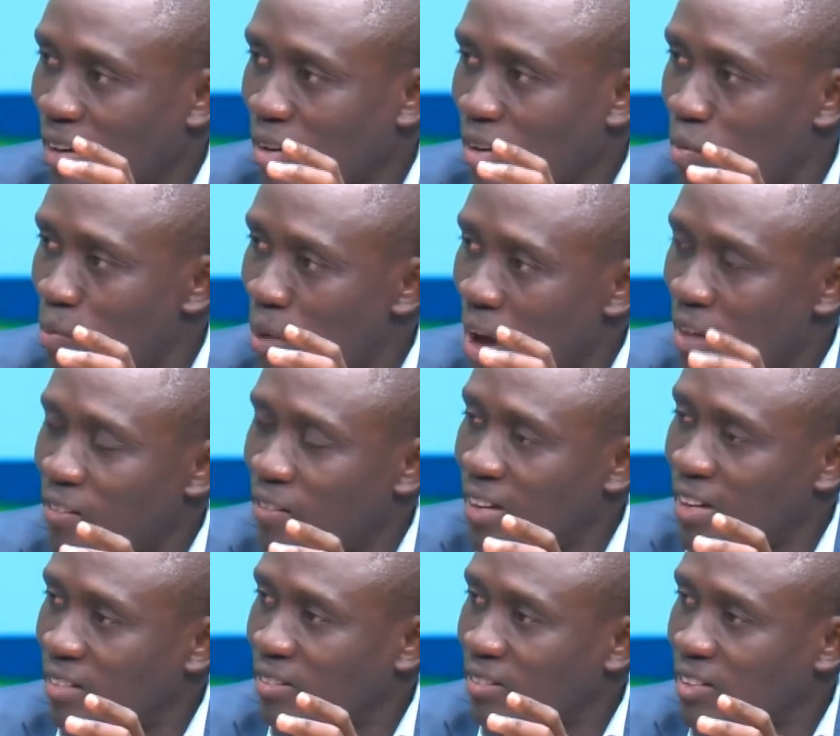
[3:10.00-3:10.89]
oba
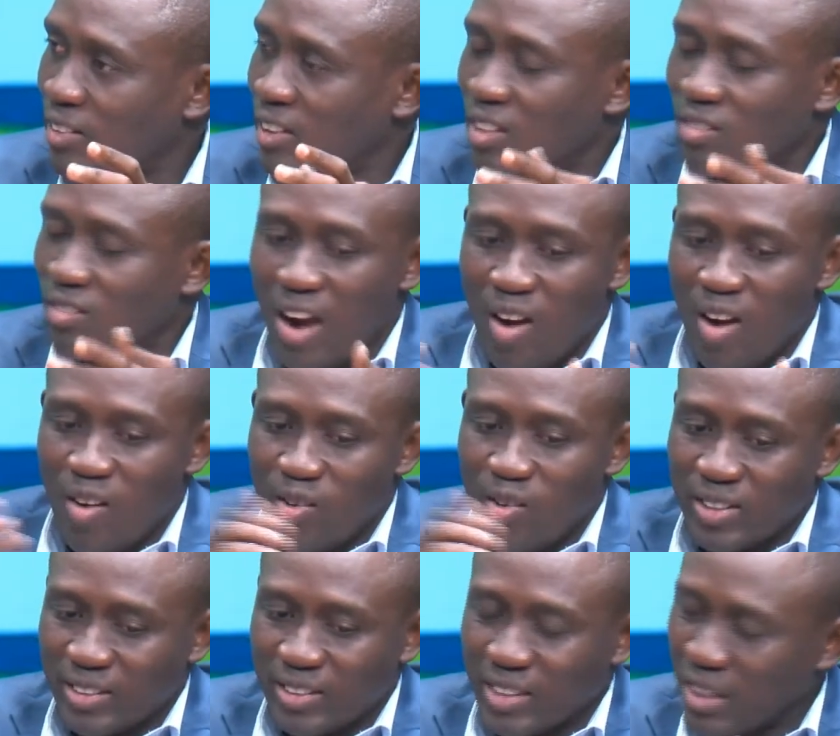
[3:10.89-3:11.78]
wie no one
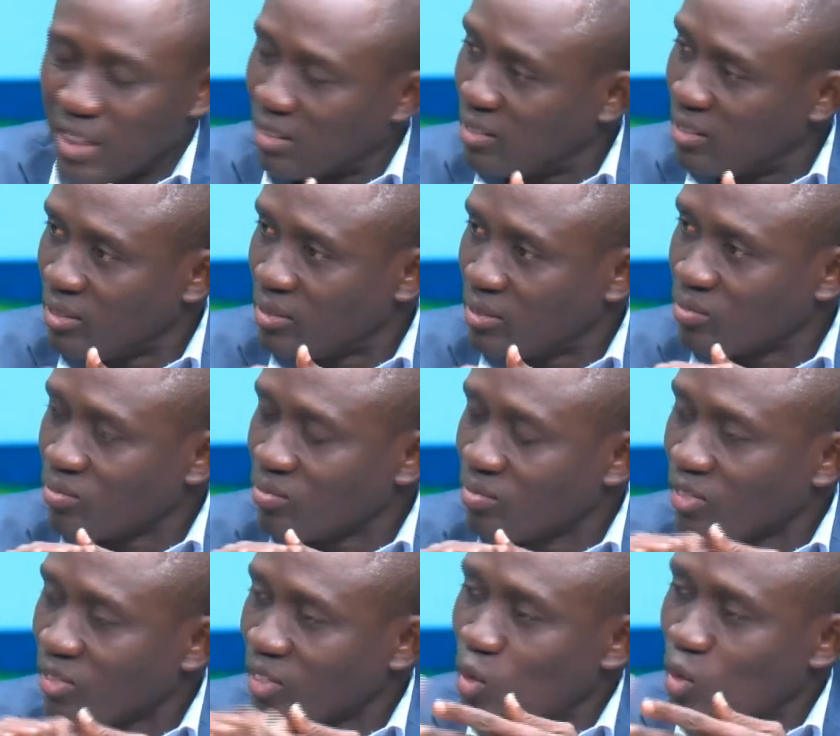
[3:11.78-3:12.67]
ho ne nsa no
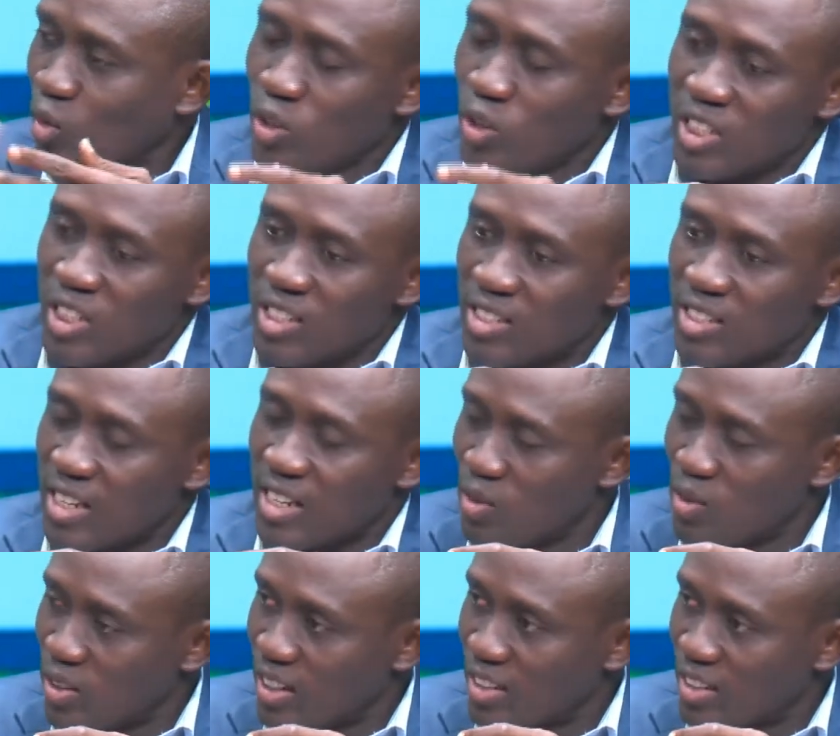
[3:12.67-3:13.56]
no yi
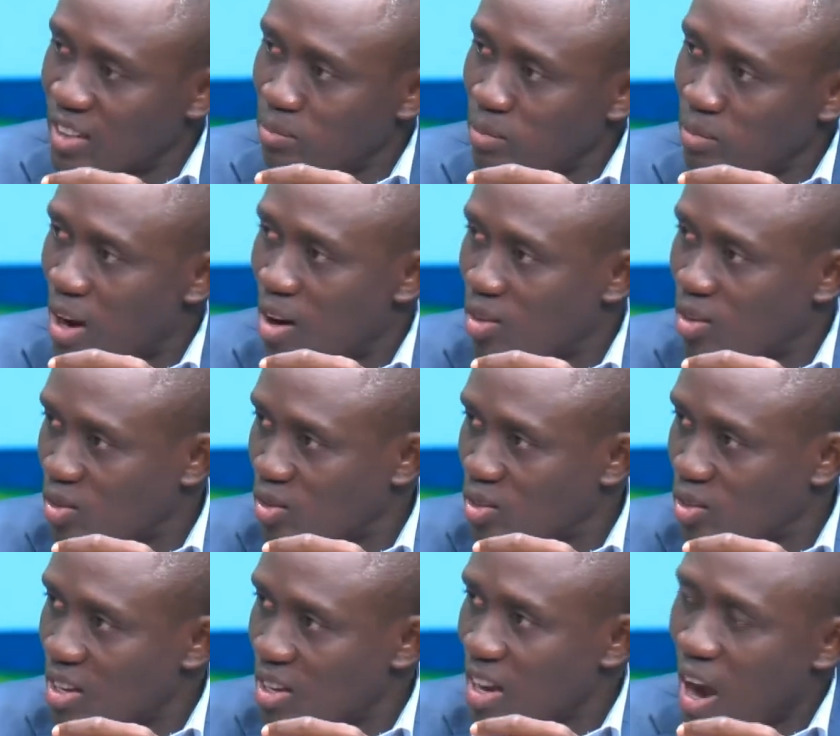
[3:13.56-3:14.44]
sachet water ndi ma no
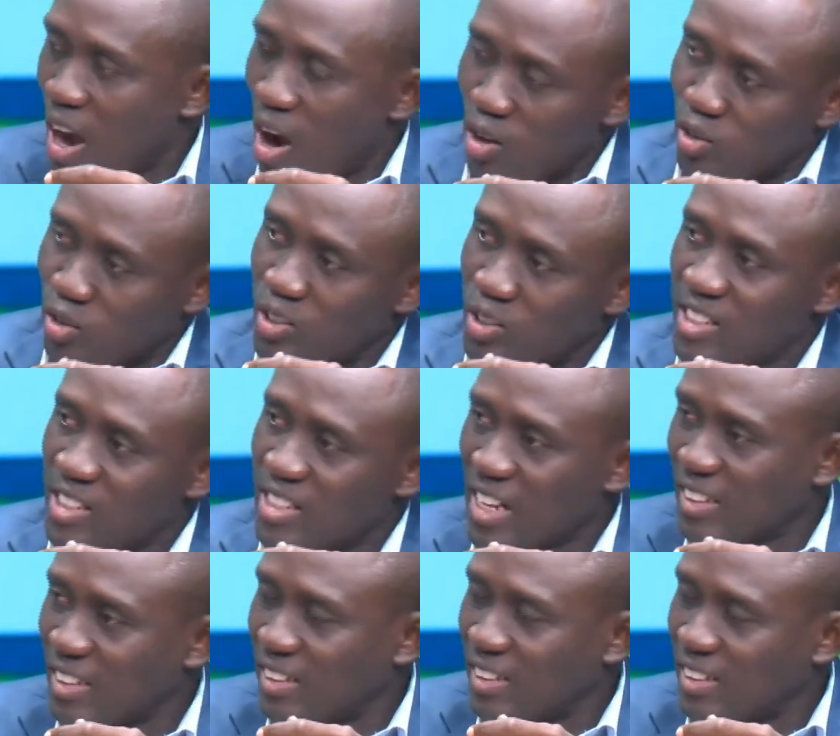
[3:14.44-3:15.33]
also
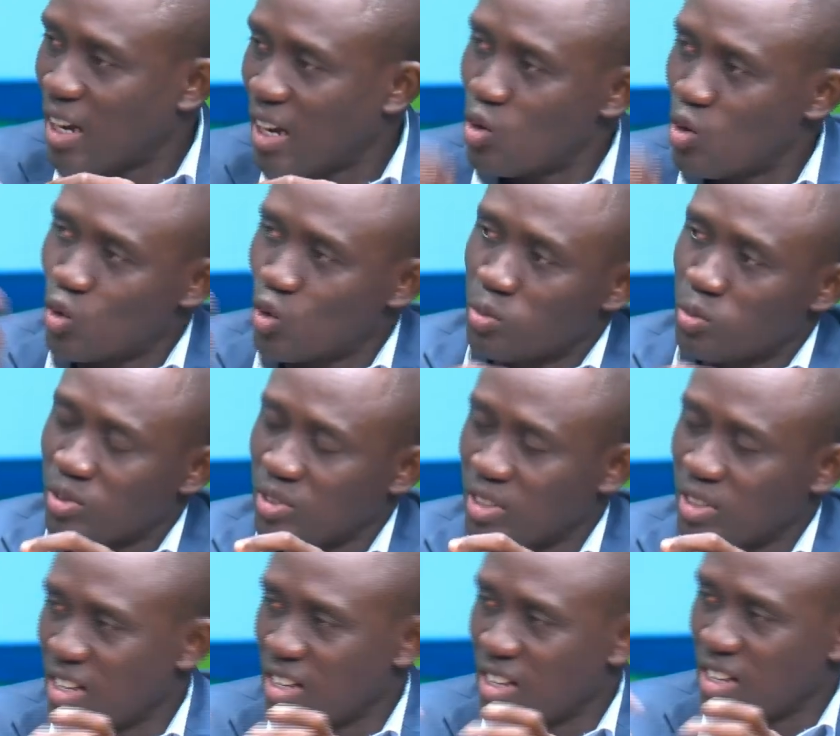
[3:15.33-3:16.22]
instantly now no
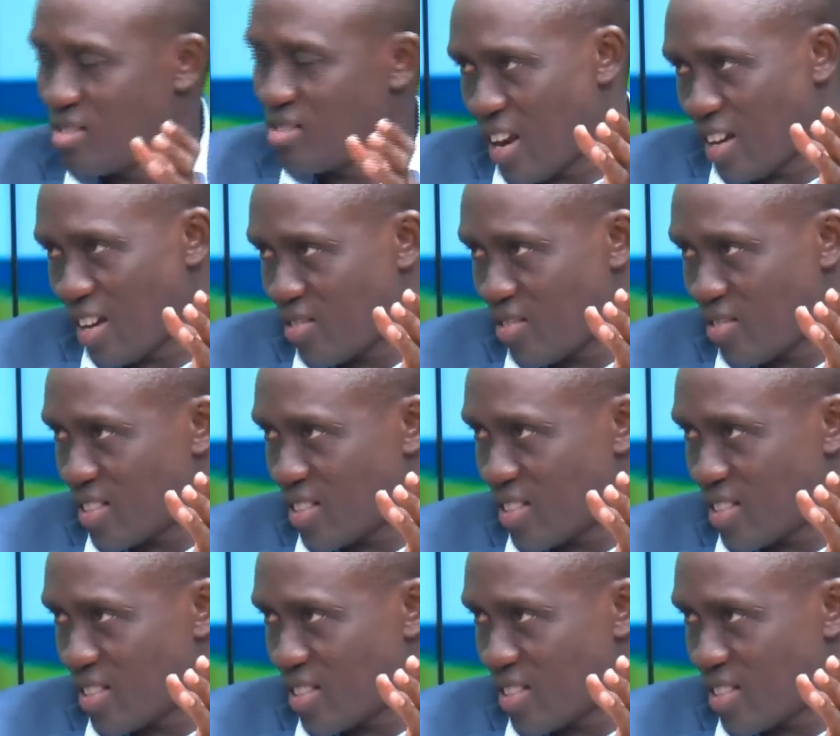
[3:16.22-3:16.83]
that you are at risk.